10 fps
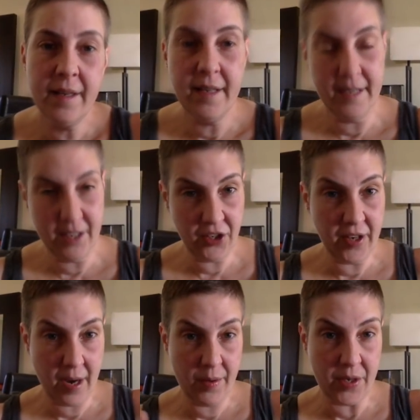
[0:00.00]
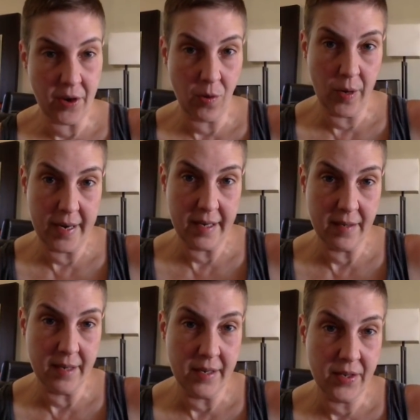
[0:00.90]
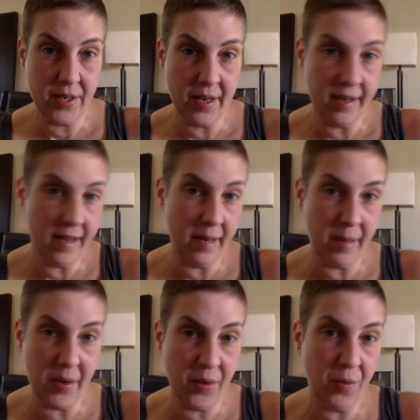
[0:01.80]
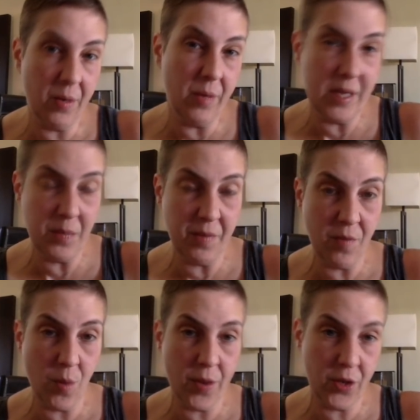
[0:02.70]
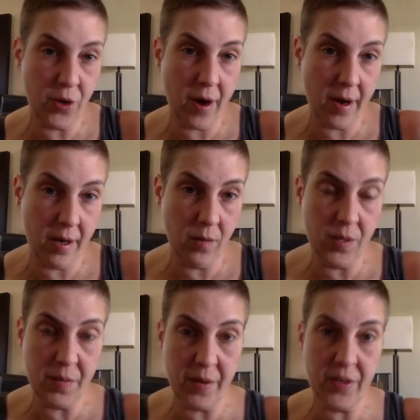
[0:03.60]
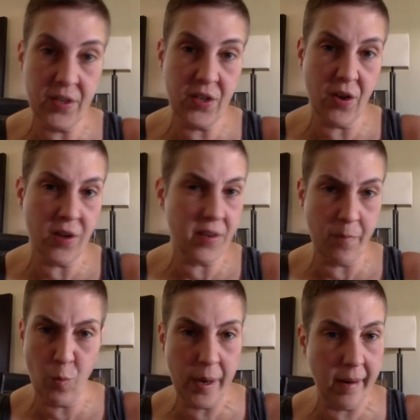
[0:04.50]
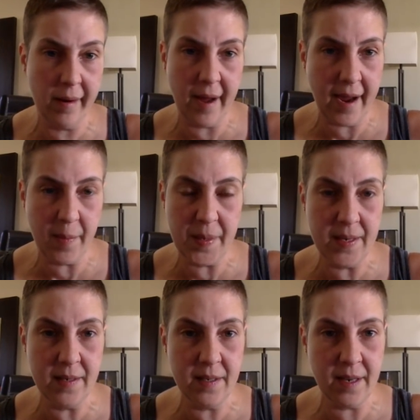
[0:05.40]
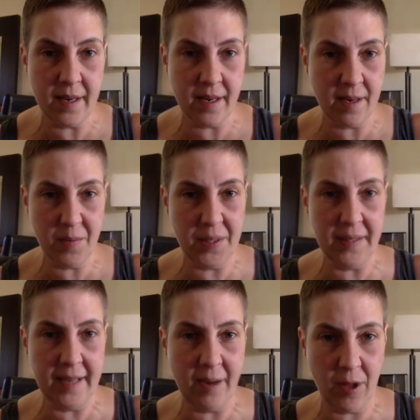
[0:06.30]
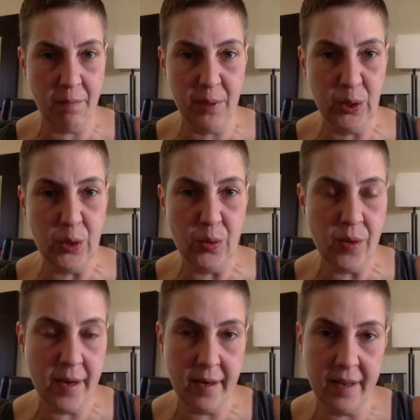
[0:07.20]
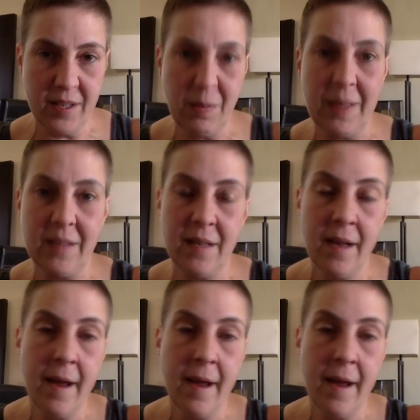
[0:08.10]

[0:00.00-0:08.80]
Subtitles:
Initially, I was on our witness list, and then about 3 weeks before the trial was about to start, something weird happened, completely out of the blue and unexpected.